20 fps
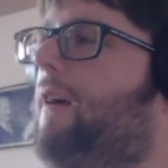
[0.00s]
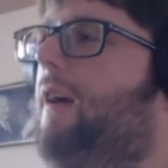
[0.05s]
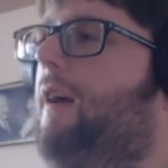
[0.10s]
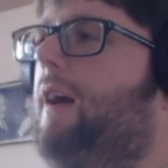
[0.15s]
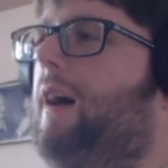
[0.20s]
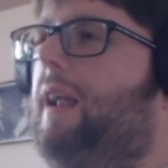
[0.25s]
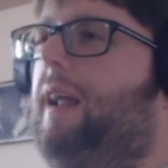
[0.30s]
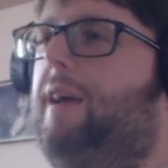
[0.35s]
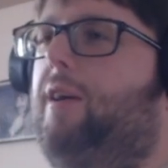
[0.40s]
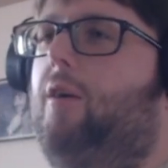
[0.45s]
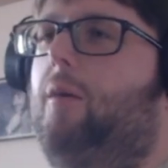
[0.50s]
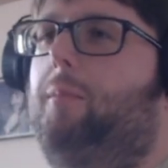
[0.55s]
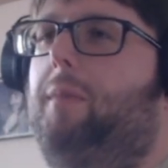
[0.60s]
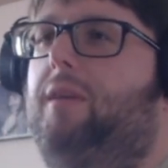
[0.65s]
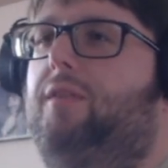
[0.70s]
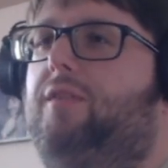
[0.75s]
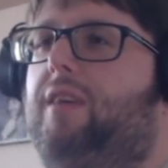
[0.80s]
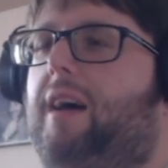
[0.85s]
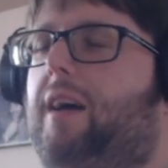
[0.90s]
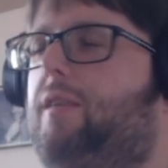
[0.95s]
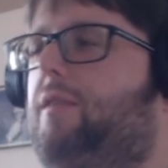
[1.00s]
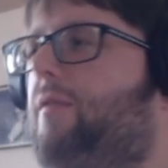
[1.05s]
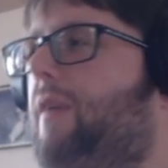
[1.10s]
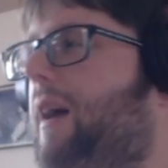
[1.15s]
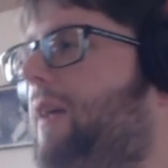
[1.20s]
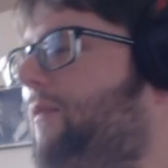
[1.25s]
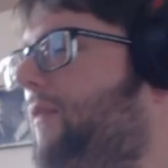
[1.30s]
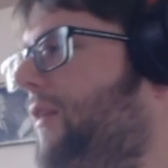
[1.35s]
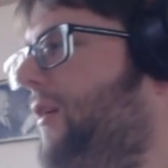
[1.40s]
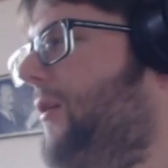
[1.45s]
and I could be
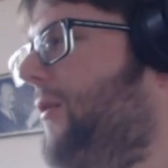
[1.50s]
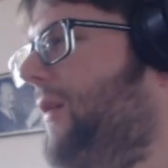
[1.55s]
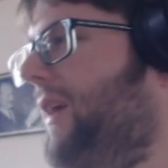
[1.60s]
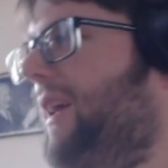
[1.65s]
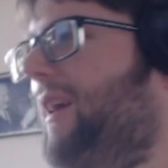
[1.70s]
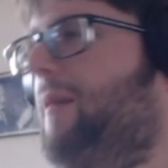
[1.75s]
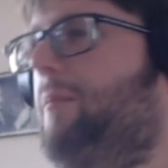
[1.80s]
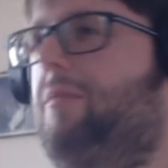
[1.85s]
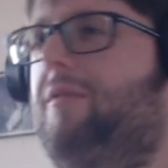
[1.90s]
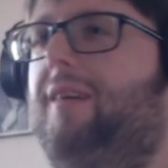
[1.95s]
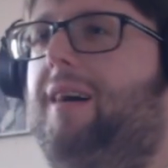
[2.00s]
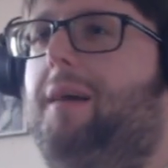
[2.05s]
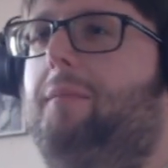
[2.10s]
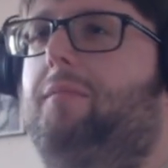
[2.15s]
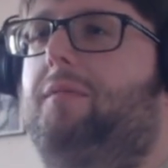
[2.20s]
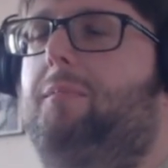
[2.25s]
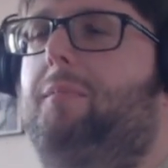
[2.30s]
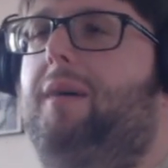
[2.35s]
satisfied for the whole year perhaps.